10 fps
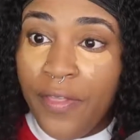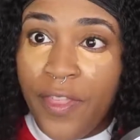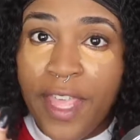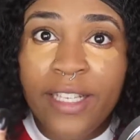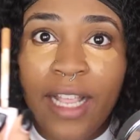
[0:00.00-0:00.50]

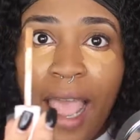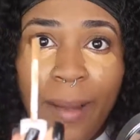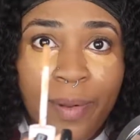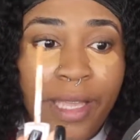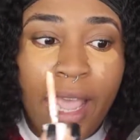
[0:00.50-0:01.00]
This
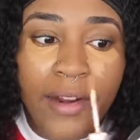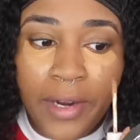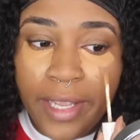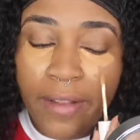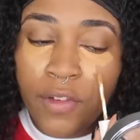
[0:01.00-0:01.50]

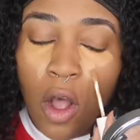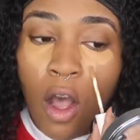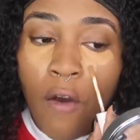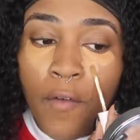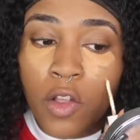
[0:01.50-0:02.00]
applicator gives
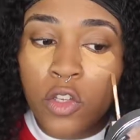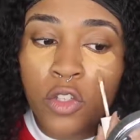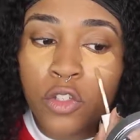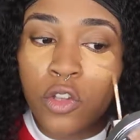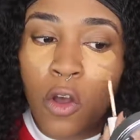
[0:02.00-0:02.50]
off
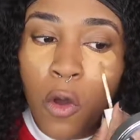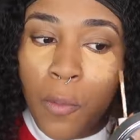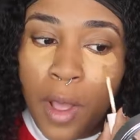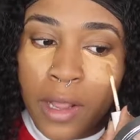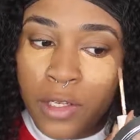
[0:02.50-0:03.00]

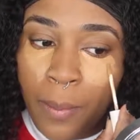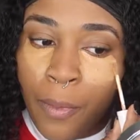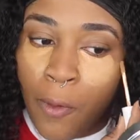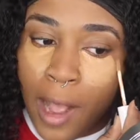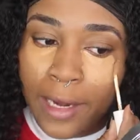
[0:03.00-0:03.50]
so much
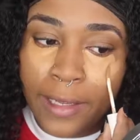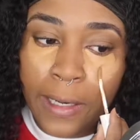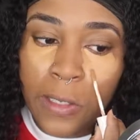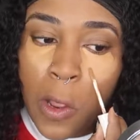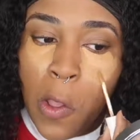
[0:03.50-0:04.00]

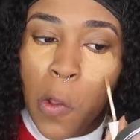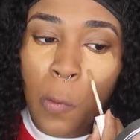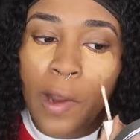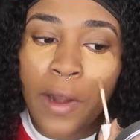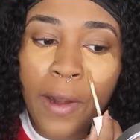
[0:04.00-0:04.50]
product,
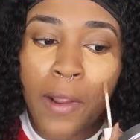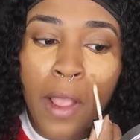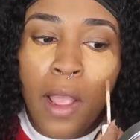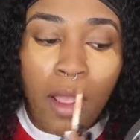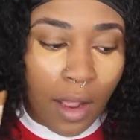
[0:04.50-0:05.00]

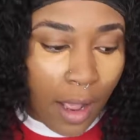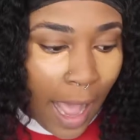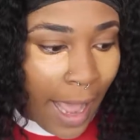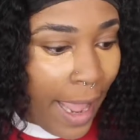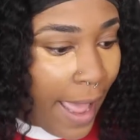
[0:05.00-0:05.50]
where
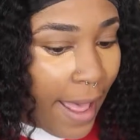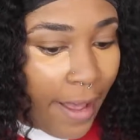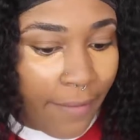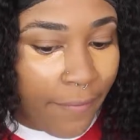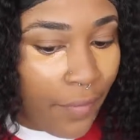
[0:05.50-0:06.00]
I
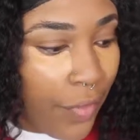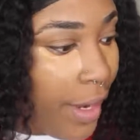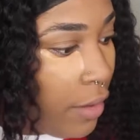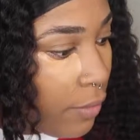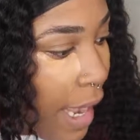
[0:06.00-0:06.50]
have the
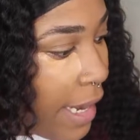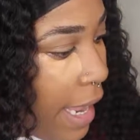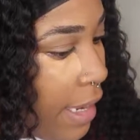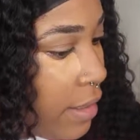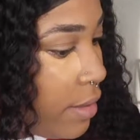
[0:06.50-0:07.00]

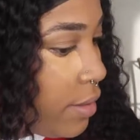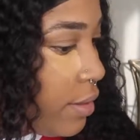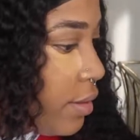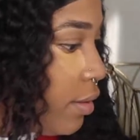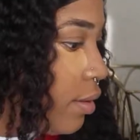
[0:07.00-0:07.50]

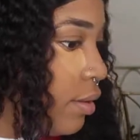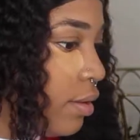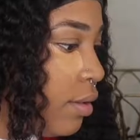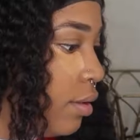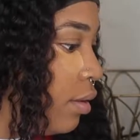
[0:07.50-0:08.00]
NYX
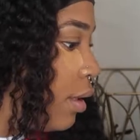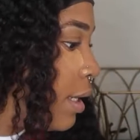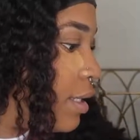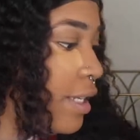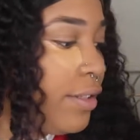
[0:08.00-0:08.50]

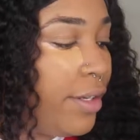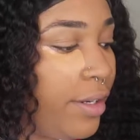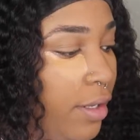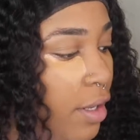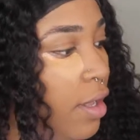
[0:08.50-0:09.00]

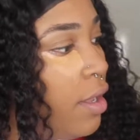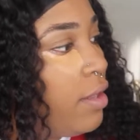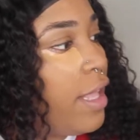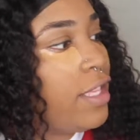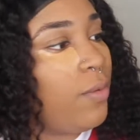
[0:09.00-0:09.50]
concealer,
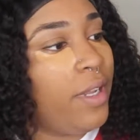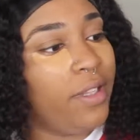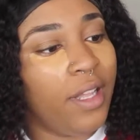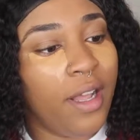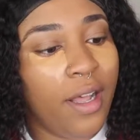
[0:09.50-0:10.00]
this
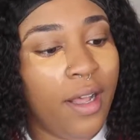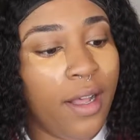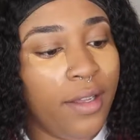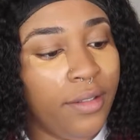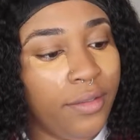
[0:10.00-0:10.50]
one,
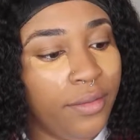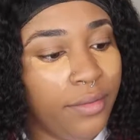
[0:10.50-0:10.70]
the